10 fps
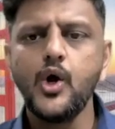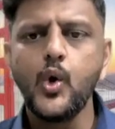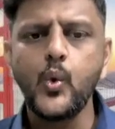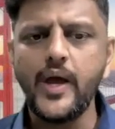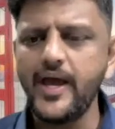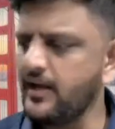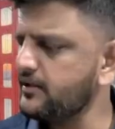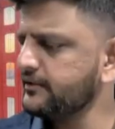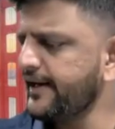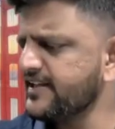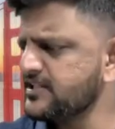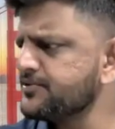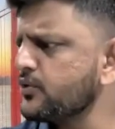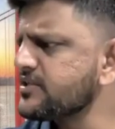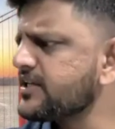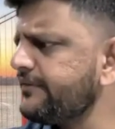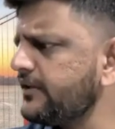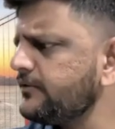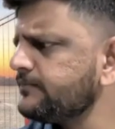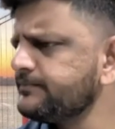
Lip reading: Where that exemption was given,